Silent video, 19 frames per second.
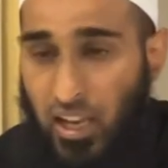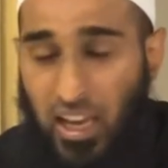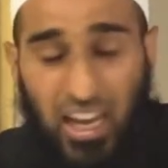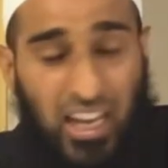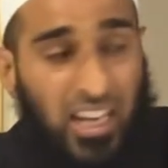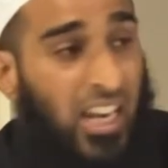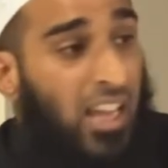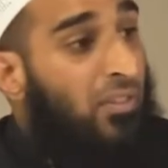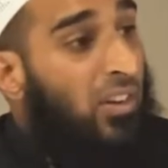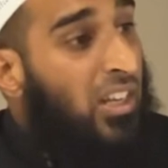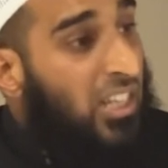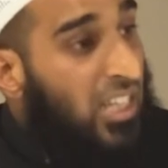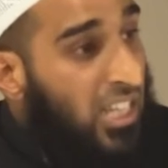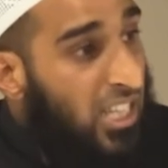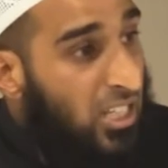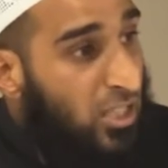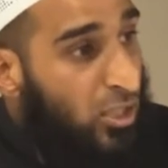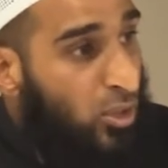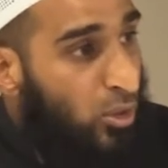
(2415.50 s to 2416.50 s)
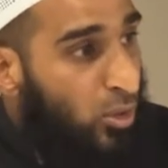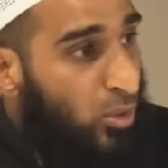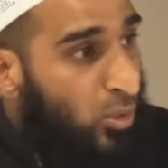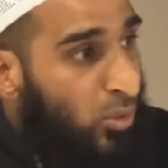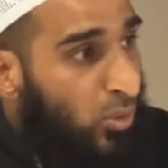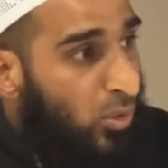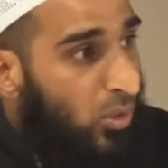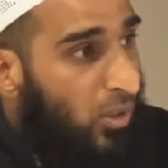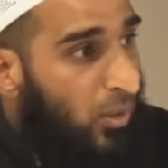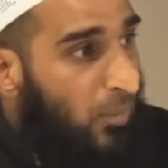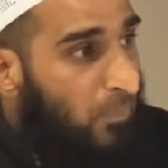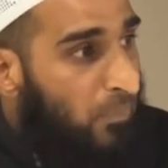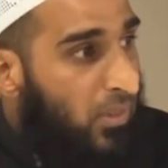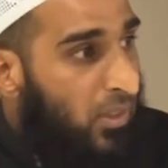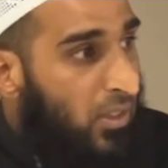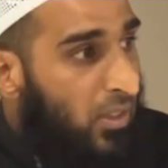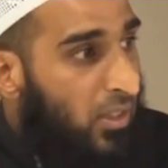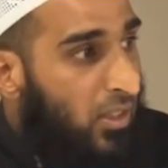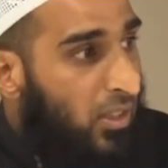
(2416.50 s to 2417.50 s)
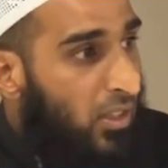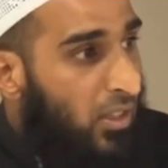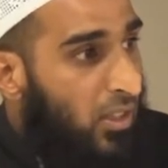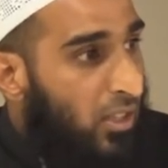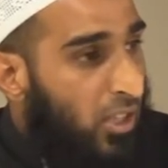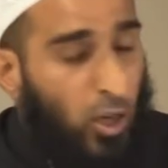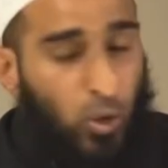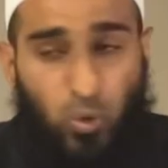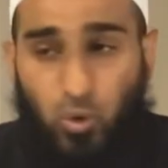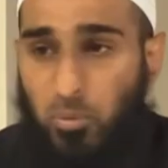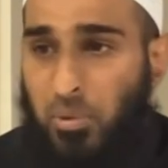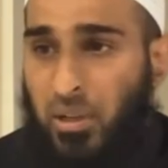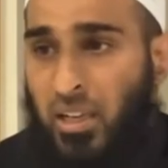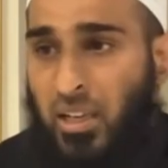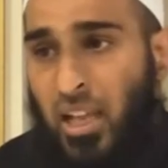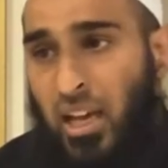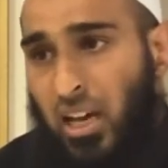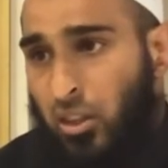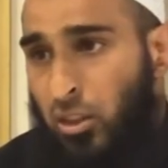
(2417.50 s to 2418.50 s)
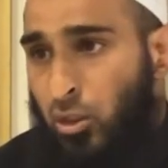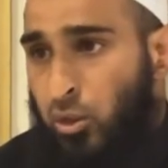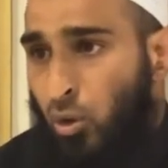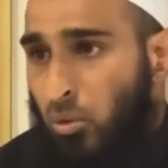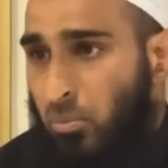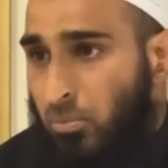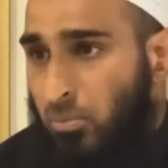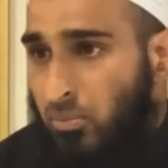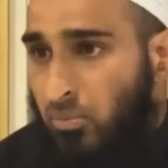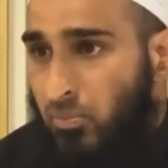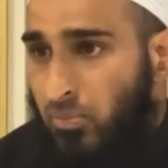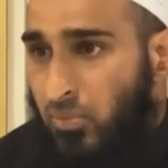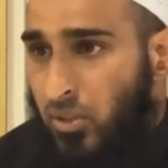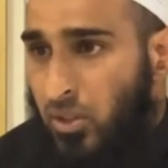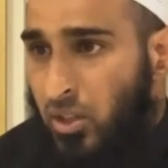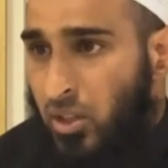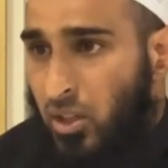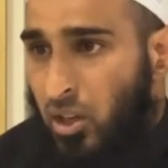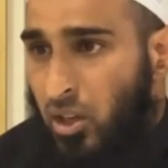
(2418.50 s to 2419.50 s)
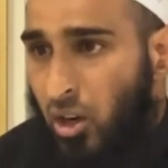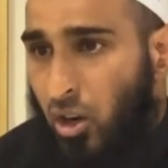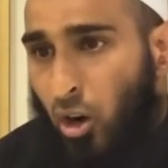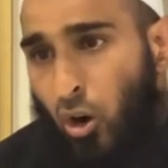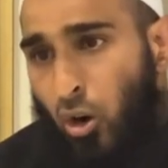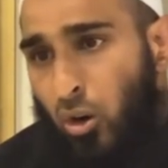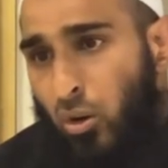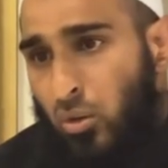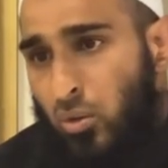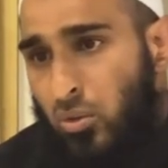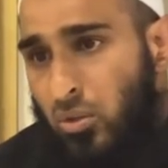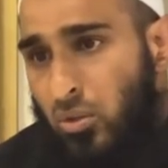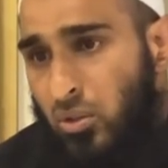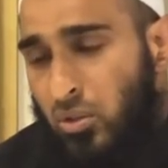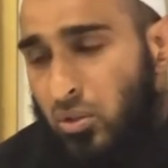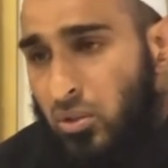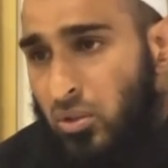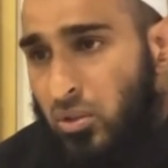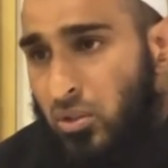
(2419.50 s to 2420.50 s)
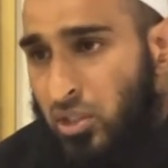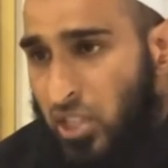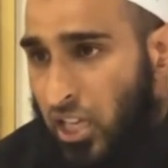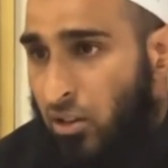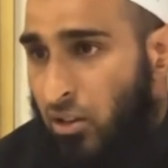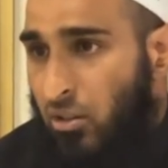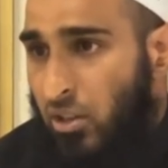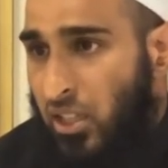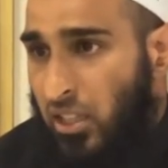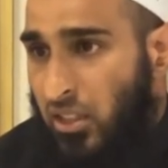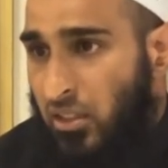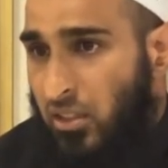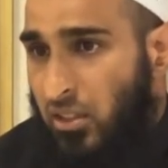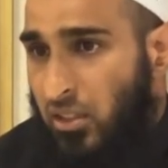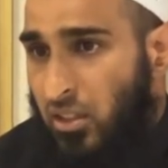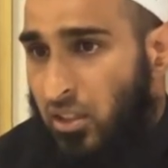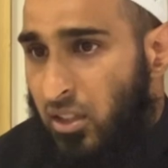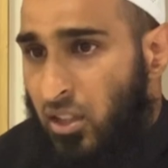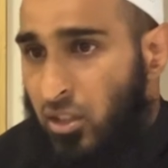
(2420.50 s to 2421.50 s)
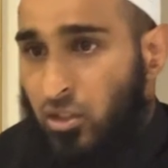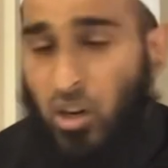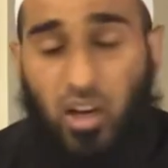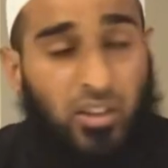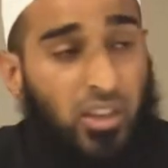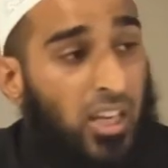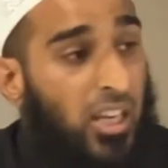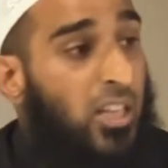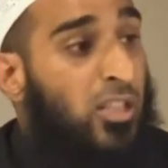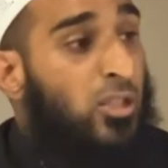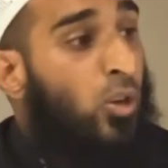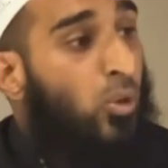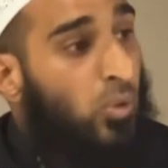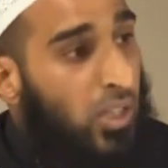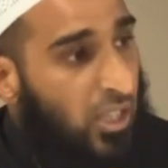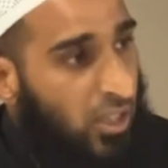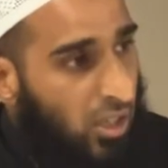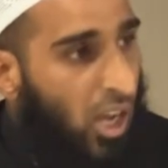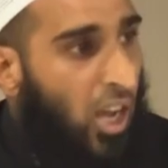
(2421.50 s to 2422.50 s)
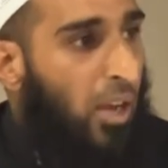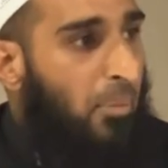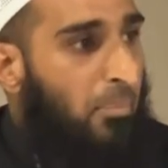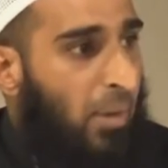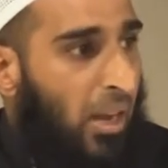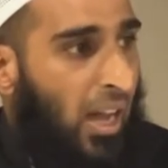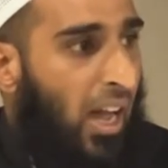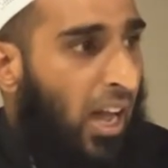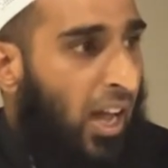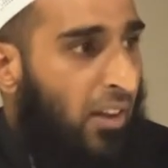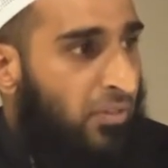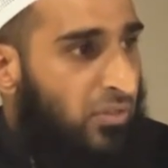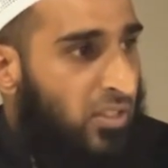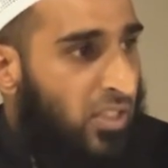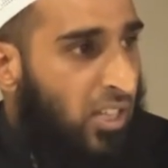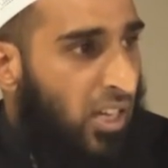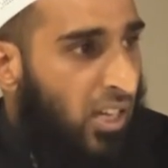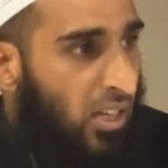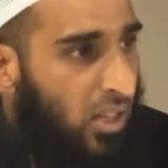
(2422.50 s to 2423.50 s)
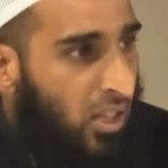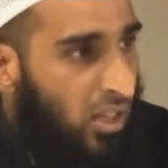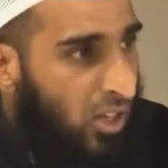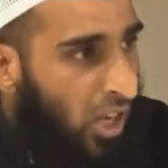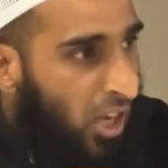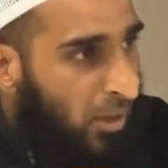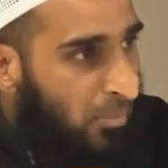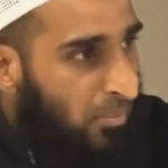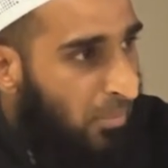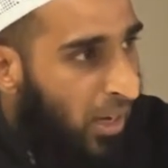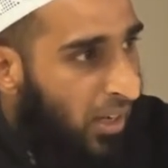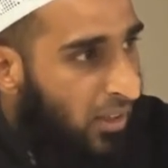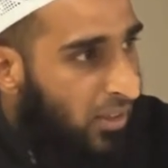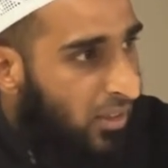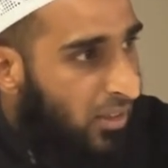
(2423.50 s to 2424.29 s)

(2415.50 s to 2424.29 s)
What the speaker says: it never leads to na'udhu billah al-dhulm or tyranny. Rather, it is only rahmah after rahmah.